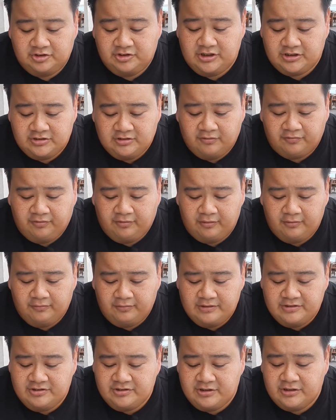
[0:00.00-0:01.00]

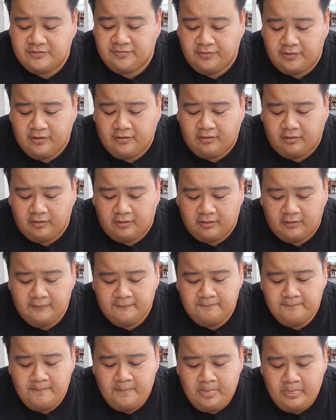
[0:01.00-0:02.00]
It's just for the color.
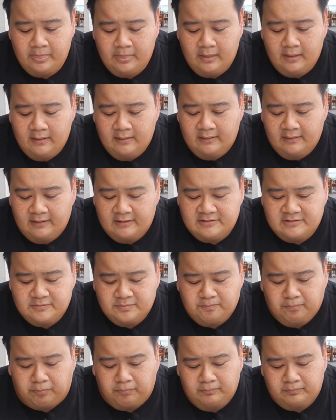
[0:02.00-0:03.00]
It's
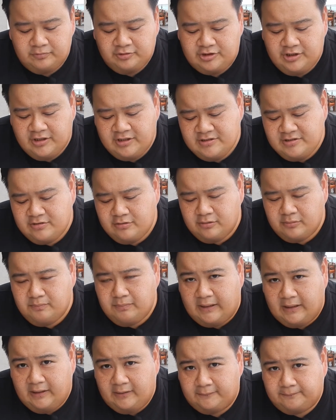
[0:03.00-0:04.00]
chicken
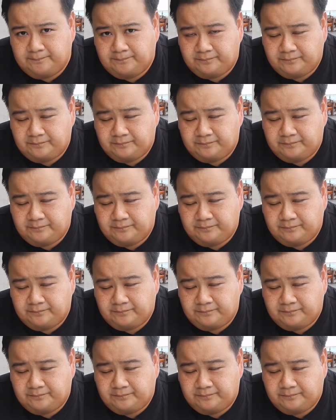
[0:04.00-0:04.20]
sinugba